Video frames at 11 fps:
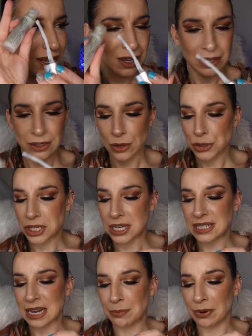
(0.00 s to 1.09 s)
lotiony
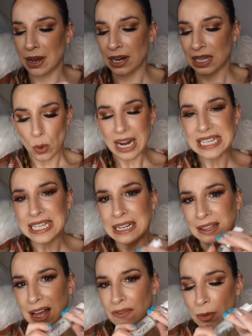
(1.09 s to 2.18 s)
type product. What I didn't
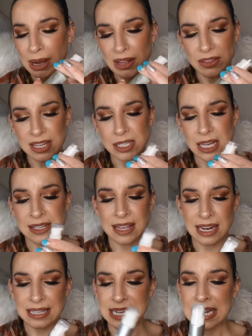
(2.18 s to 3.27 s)
love about this is that
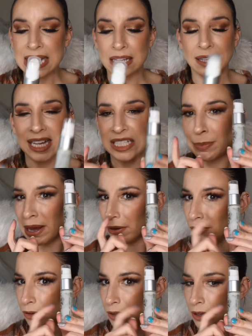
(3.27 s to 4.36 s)
it's in a glass
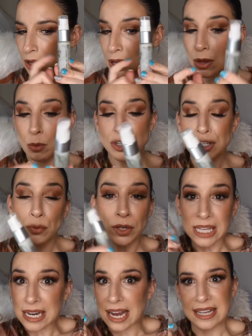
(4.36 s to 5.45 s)
bottle, which is really
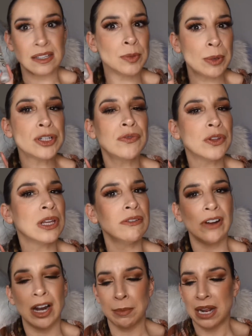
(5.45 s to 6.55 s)
nice, especially for the
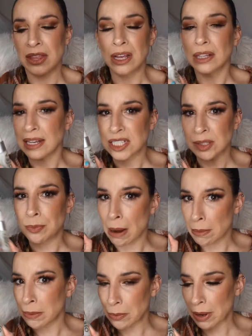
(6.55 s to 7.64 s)
environment. I think glass is
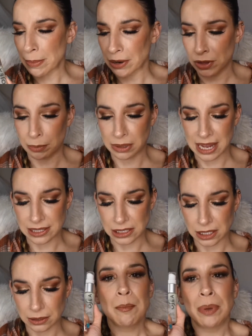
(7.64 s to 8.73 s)
probably way better than
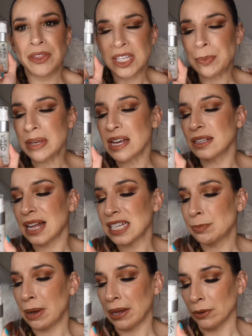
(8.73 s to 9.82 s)
plastic. But this being a glass
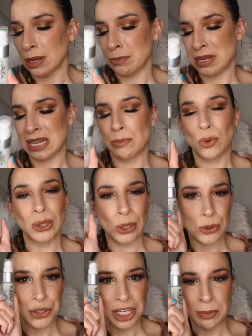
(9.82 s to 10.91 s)
bottle and being a more
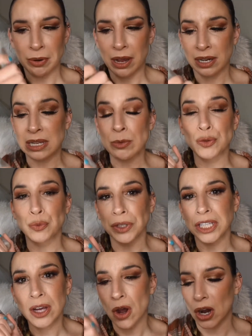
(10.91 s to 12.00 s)
lotiony product, it was really
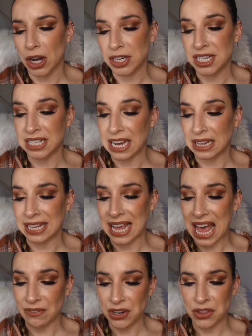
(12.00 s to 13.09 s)
hard to get like
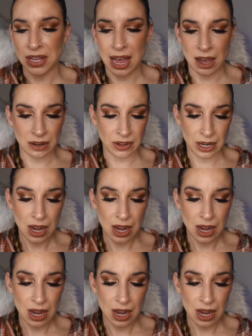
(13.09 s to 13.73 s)
everything out of it.